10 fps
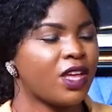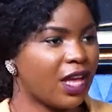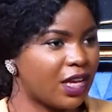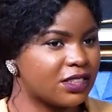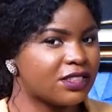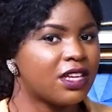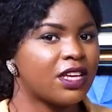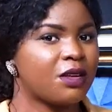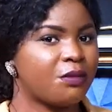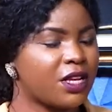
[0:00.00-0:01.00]
And
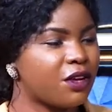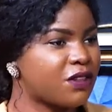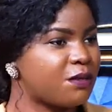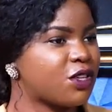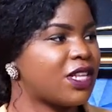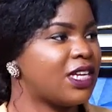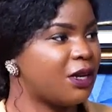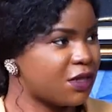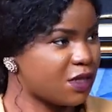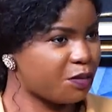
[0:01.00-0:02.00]
many of them saw that
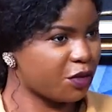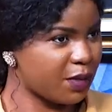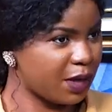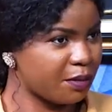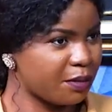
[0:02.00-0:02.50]
there was a problem.